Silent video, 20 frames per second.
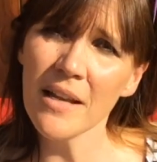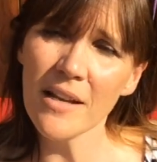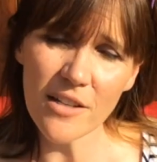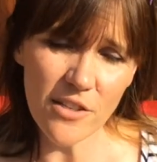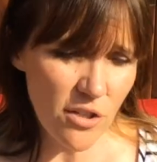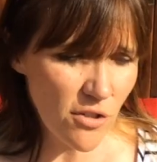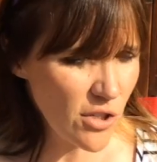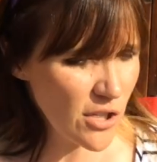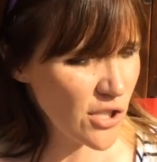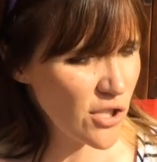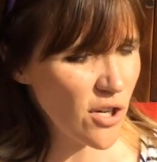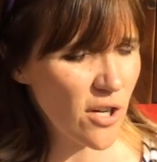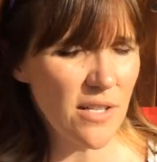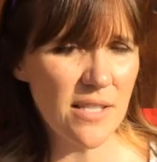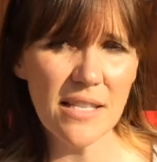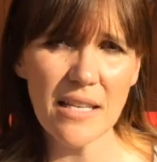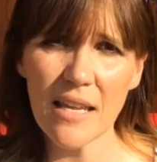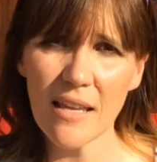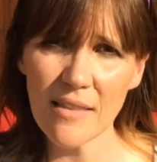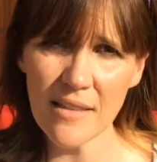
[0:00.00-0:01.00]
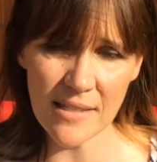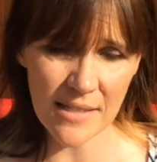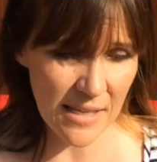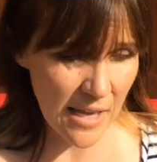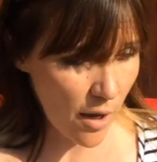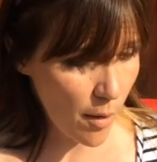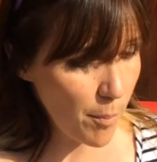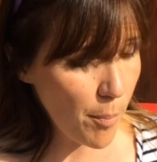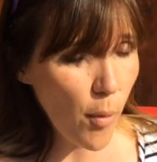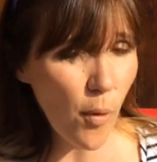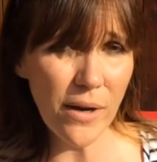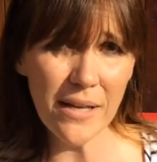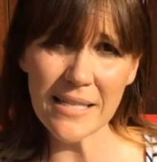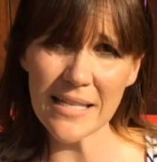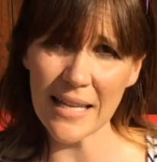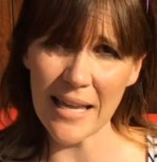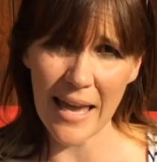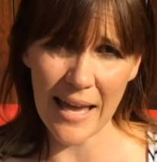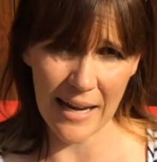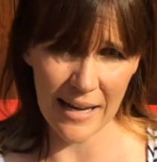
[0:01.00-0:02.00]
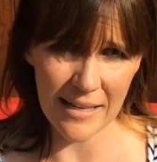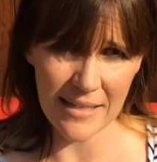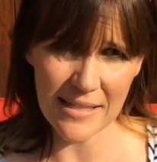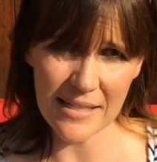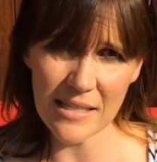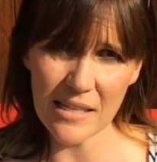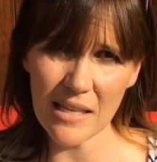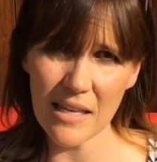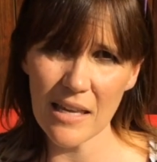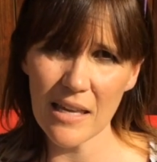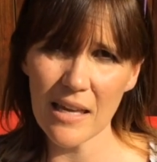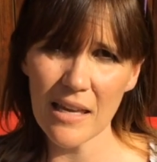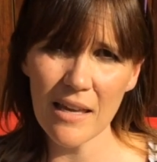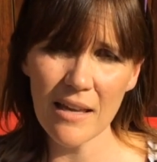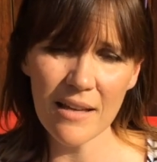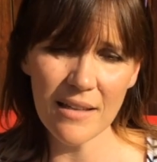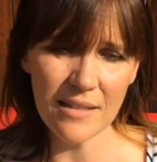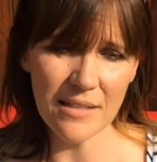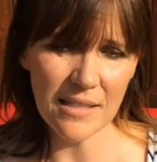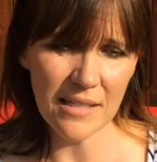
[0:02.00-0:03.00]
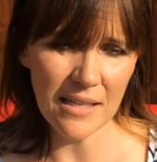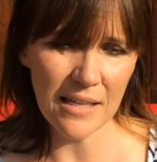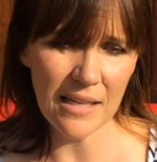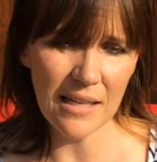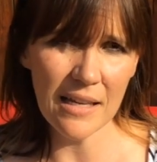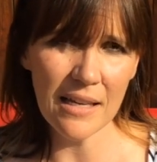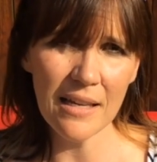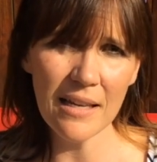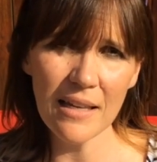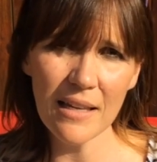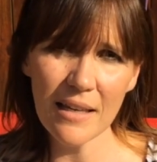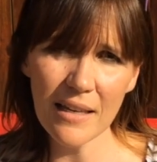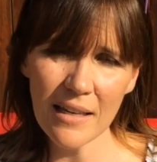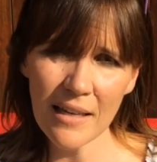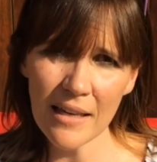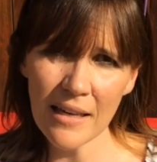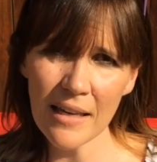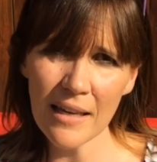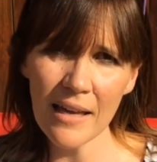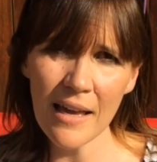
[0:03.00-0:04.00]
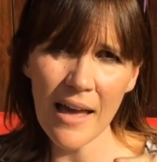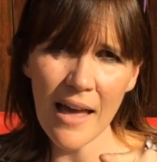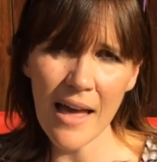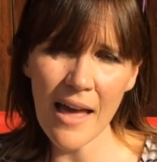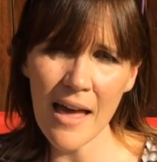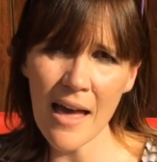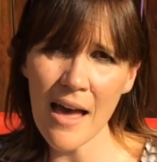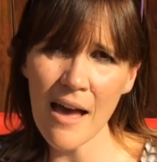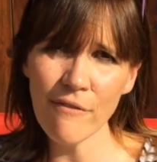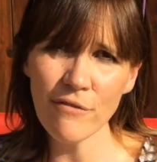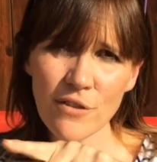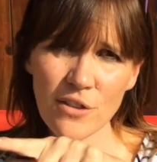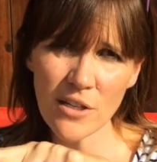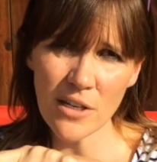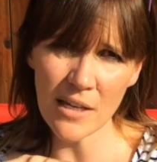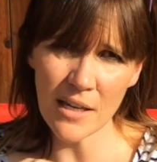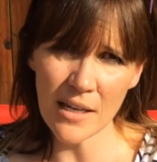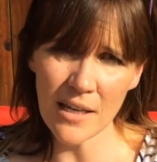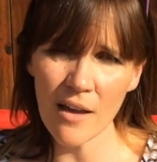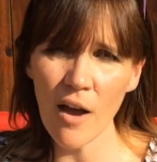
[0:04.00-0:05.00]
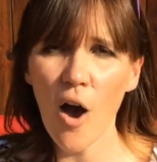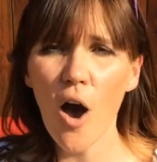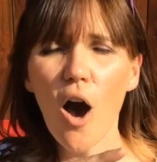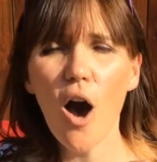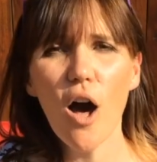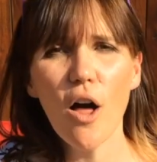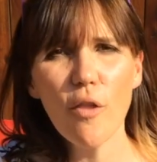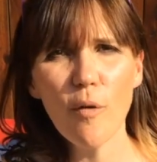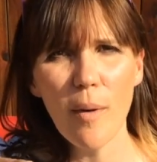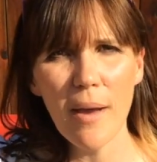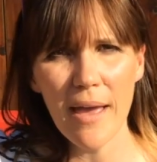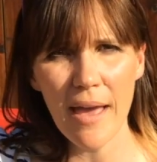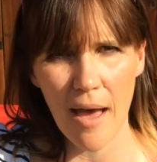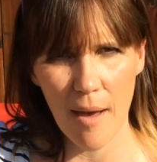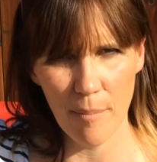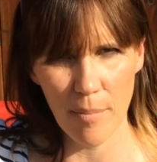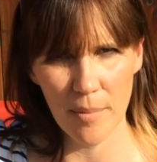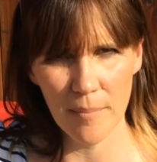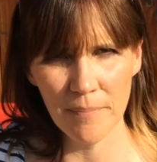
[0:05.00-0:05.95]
So just start singing the scale, pointing at it, C, D, E, F, G, all the way up.